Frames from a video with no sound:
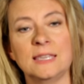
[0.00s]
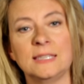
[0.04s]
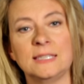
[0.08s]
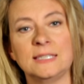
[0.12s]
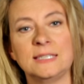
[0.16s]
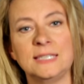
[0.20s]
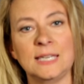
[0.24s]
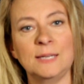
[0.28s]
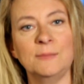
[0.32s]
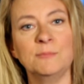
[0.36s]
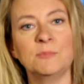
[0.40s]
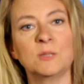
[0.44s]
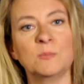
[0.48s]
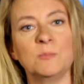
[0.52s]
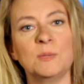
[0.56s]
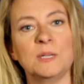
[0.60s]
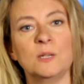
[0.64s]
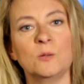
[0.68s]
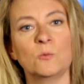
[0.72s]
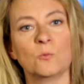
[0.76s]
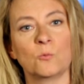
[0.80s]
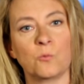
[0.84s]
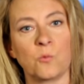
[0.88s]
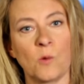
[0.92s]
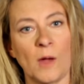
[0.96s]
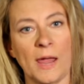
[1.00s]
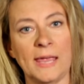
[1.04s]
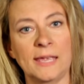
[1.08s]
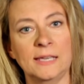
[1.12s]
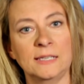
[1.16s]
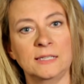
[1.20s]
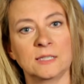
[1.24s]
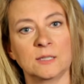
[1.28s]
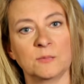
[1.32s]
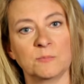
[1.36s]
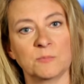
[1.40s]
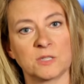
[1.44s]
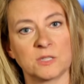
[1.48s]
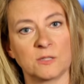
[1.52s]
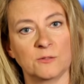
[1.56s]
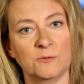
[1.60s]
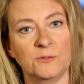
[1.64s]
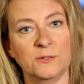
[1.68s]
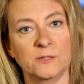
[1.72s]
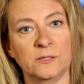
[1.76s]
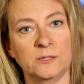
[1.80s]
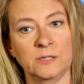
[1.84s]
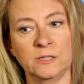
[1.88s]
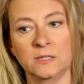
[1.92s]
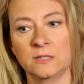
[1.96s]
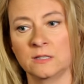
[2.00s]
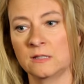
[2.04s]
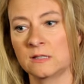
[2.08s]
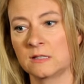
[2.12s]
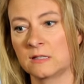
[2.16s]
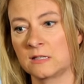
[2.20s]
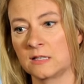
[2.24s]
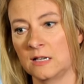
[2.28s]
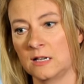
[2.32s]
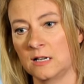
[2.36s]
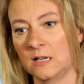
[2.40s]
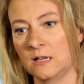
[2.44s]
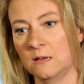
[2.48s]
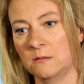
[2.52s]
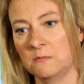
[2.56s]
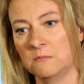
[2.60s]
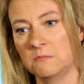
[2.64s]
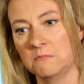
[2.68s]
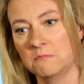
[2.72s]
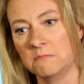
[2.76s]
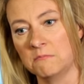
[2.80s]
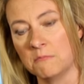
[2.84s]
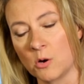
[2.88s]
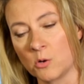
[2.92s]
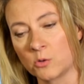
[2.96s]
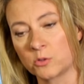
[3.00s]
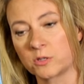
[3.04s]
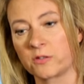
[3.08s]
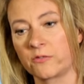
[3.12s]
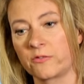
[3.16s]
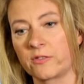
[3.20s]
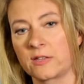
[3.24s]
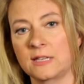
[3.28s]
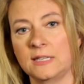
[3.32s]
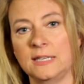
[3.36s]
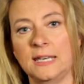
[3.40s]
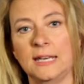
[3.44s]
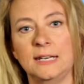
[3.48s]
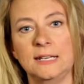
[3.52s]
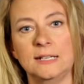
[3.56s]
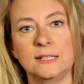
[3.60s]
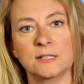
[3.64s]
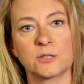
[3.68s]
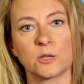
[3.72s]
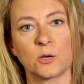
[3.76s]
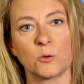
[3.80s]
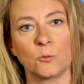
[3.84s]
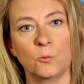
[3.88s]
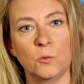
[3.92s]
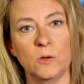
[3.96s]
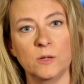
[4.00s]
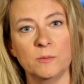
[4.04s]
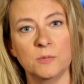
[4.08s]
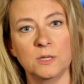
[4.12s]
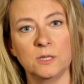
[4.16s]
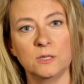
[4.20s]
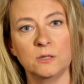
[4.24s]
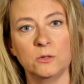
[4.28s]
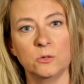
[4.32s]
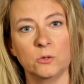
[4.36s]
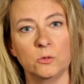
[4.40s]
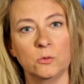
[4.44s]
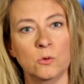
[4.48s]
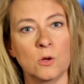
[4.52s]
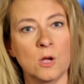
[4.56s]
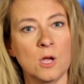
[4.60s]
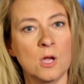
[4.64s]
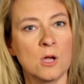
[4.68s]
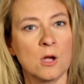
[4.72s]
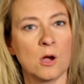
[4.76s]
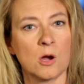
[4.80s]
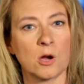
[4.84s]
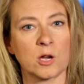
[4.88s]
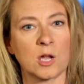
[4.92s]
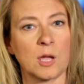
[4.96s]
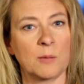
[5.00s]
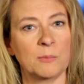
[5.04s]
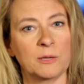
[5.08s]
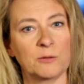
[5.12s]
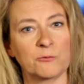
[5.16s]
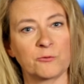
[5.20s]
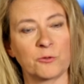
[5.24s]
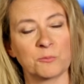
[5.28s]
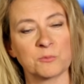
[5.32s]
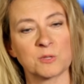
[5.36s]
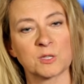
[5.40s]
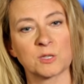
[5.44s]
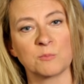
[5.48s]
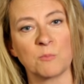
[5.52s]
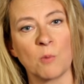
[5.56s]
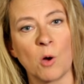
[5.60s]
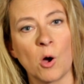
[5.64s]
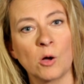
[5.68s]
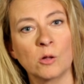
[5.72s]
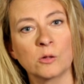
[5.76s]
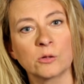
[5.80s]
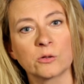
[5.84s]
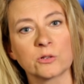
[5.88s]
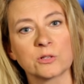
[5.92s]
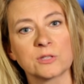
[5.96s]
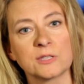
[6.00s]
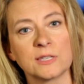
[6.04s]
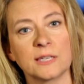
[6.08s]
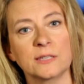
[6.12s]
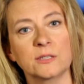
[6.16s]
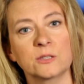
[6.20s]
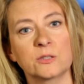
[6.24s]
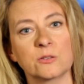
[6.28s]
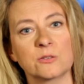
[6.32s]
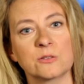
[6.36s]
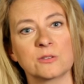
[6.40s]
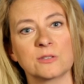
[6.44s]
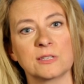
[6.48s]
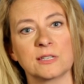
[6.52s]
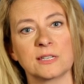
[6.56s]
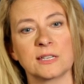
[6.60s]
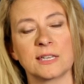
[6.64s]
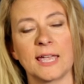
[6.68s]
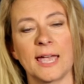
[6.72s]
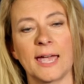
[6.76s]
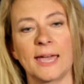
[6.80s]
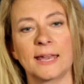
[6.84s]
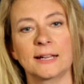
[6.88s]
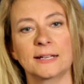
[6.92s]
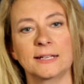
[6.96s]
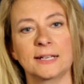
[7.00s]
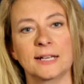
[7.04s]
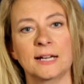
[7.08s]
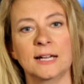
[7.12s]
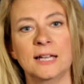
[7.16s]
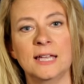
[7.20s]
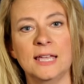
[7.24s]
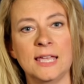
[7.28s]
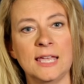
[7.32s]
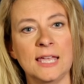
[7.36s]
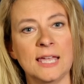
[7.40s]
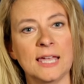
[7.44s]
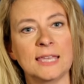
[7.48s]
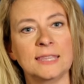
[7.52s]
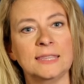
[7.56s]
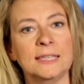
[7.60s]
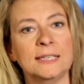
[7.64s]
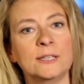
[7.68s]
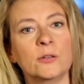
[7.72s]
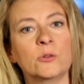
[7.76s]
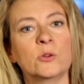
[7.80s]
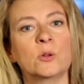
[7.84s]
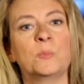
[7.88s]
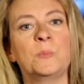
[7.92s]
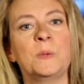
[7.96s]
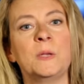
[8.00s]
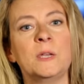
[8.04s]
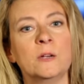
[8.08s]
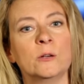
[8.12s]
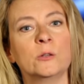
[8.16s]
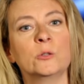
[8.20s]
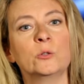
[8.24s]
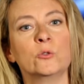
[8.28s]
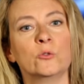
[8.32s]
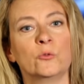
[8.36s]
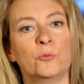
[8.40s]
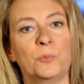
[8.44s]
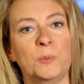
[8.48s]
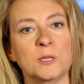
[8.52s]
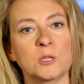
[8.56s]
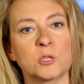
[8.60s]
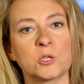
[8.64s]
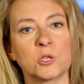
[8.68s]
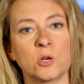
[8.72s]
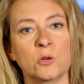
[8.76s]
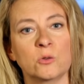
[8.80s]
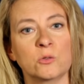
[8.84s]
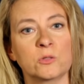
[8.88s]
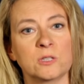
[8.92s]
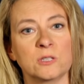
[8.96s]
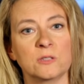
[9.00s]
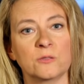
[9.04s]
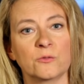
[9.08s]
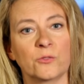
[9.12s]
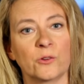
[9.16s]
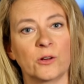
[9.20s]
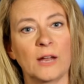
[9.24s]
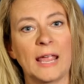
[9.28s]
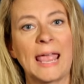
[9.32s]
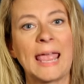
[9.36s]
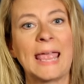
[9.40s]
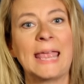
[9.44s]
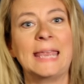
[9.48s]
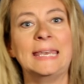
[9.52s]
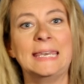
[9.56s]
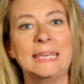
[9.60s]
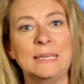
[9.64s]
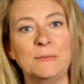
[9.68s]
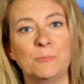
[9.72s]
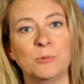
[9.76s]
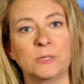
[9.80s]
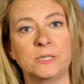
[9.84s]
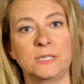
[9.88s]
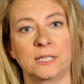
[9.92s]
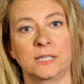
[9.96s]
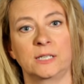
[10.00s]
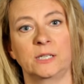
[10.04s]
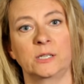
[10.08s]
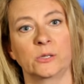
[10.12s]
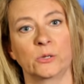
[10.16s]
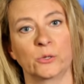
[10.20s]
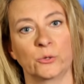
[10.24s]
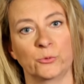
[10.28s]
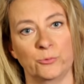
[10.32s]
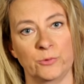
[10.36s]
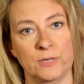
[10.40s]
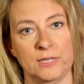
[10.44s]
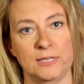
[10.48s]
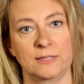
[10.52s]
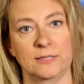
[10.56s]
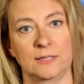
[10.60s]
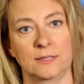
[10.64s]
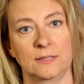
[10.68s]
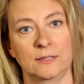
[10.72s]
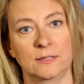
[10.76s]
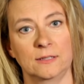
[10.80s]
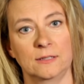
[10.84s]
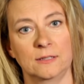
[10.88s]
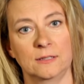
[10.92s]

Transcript: They seem to be random civilians. Uh, most of the Canadians are women who are coming from smaller centres in Canada, and they don't appear to have been chosen for any particular reason.